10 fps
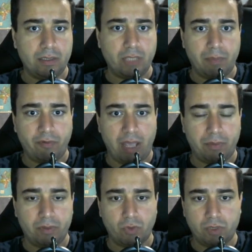type of
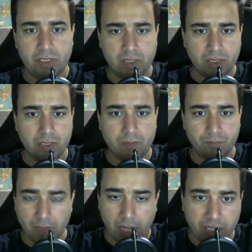camera. So this is
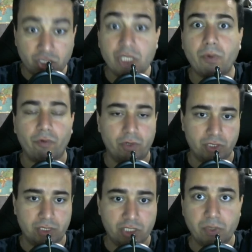like the cheaper
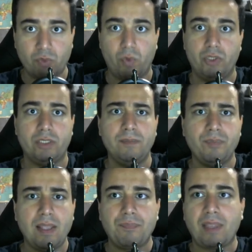version, the cheapest version.
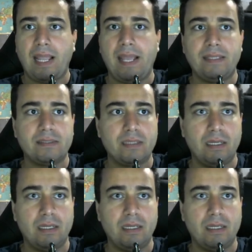And